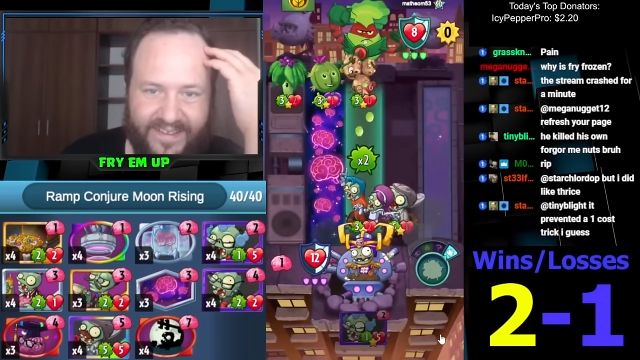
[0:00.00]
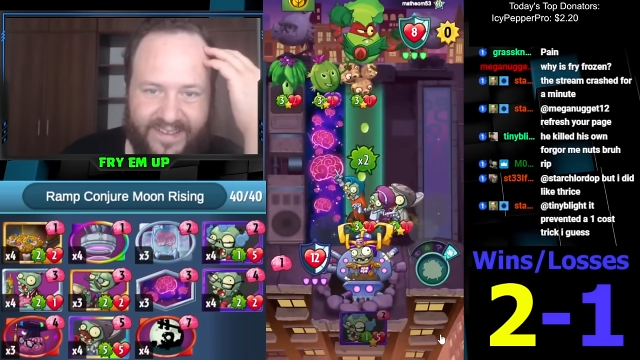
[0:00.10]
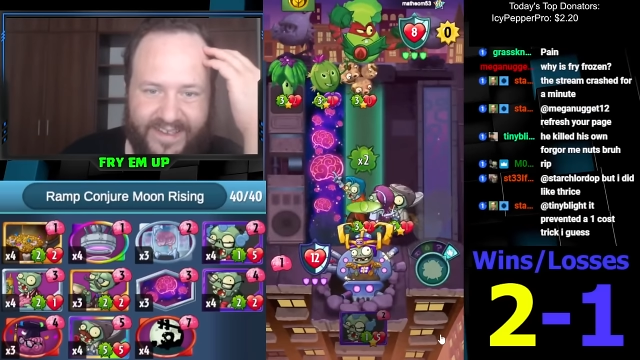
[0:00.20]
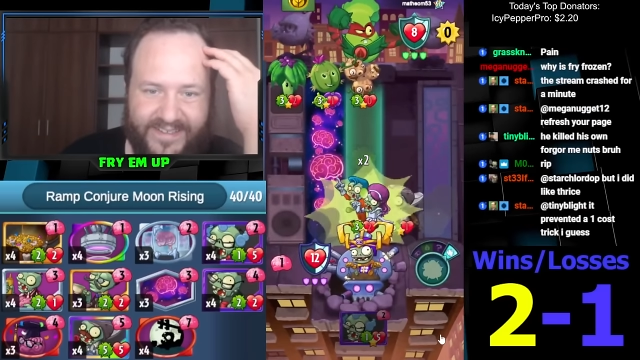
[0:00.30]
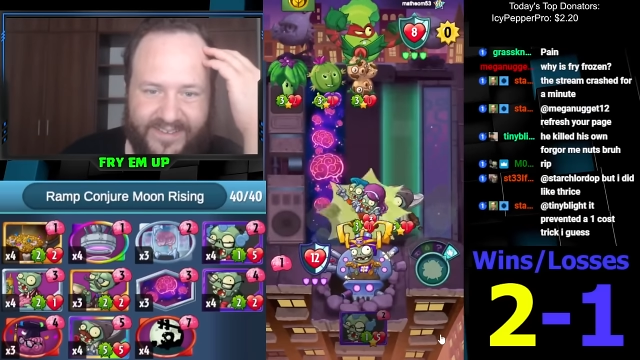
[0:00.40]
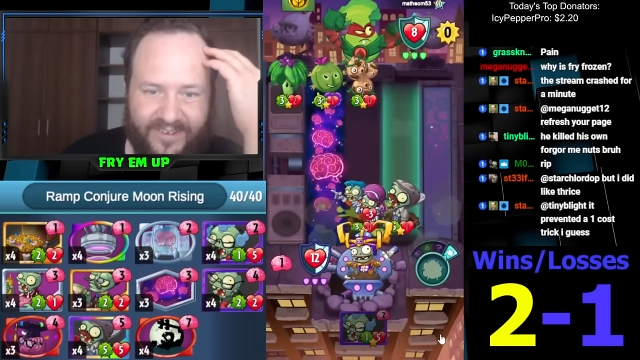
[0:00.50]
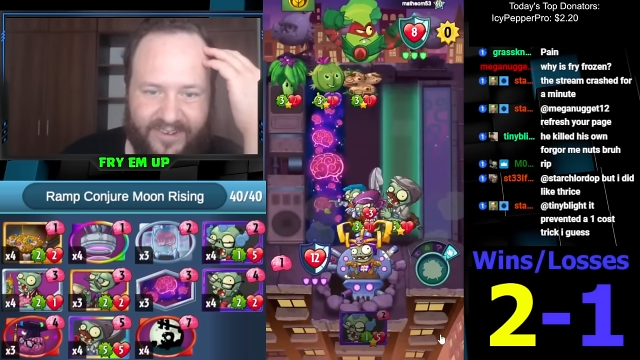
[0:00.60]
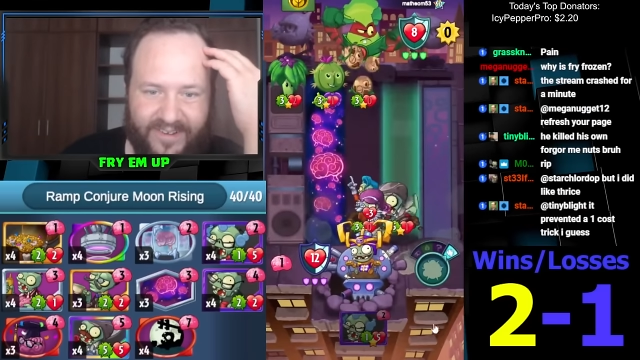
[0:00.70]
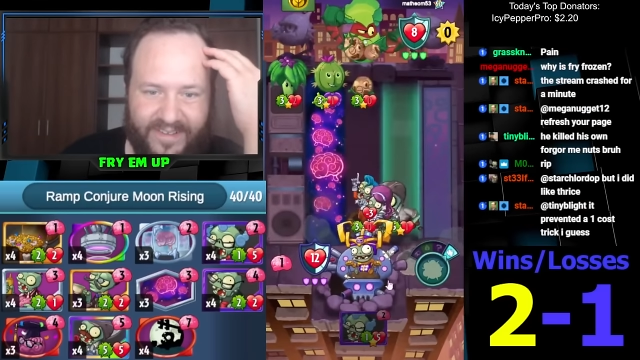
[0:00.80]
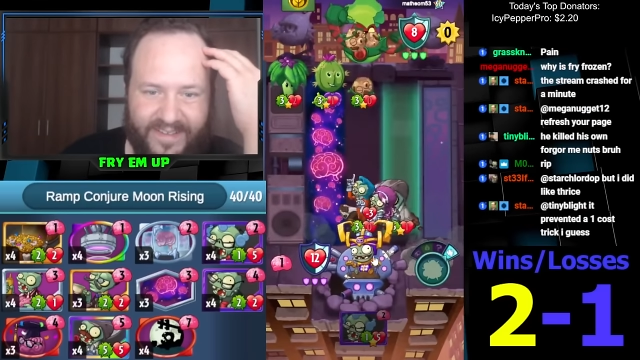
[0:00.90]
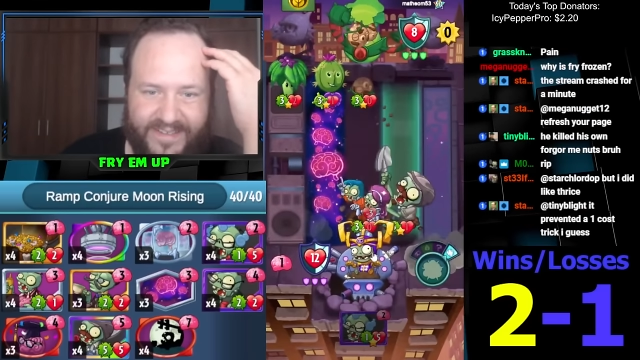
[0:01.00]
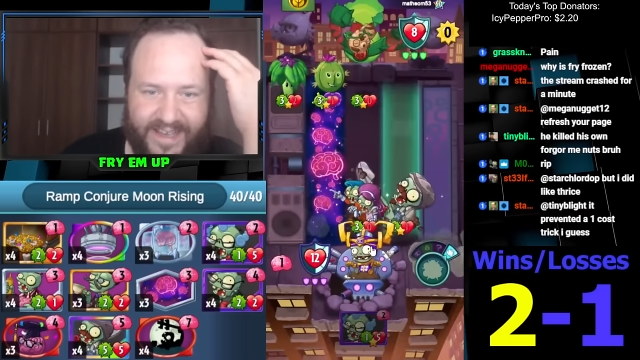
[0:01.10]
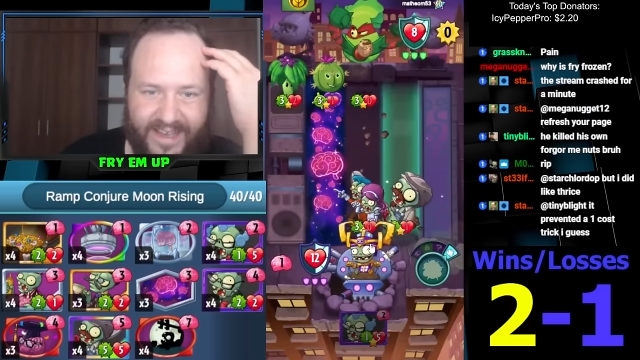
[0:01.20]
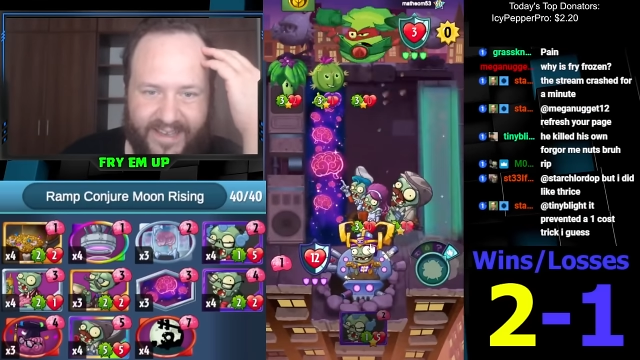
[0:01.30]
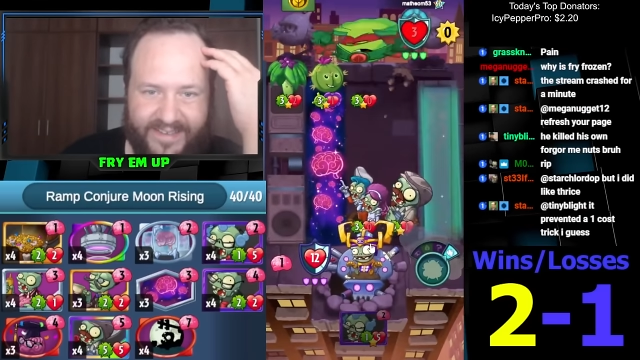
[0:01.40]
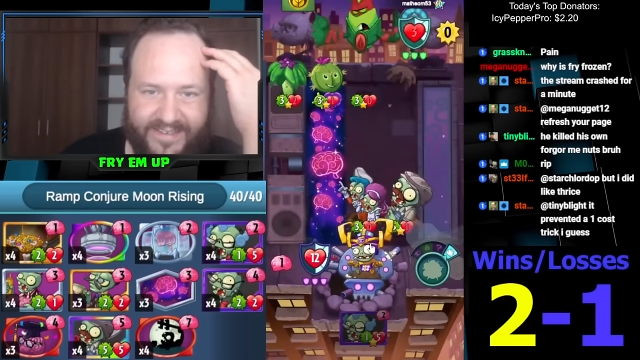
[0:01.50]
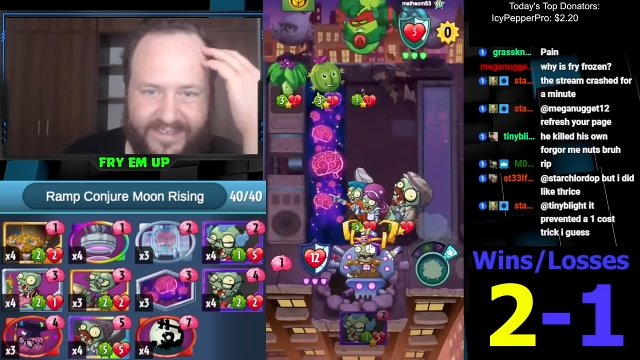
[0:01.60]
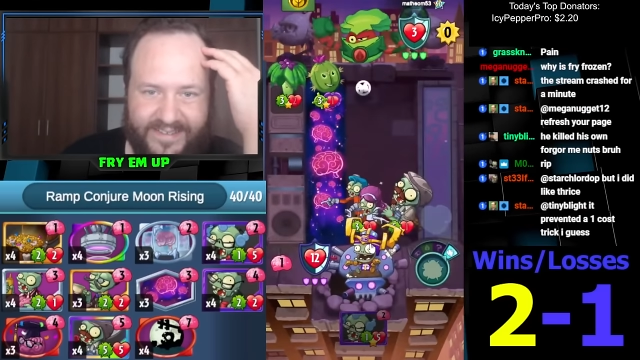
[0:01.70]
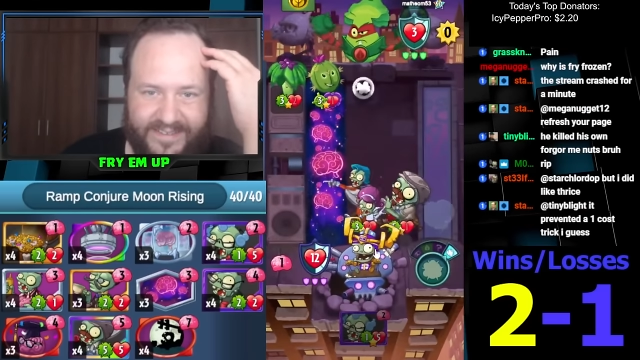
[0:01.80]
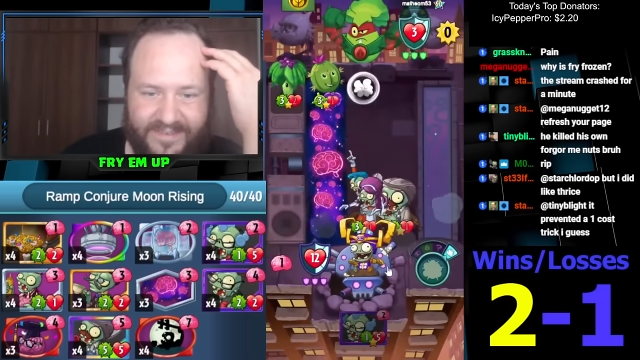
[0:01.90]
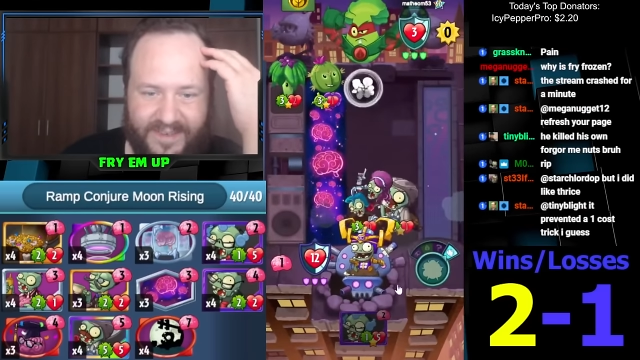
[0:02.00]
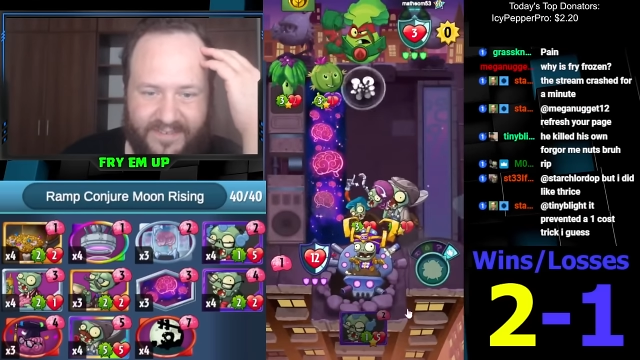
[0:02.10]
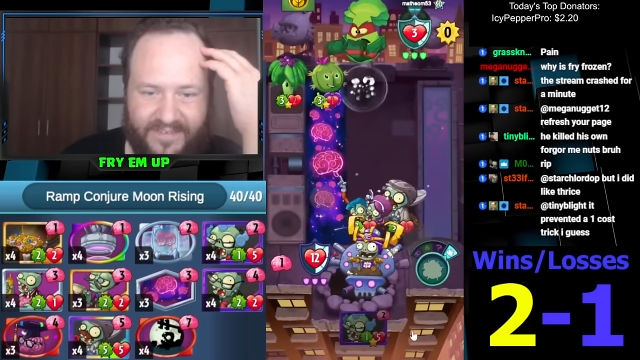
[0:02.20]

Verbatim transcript: That's cool. That dies. And we get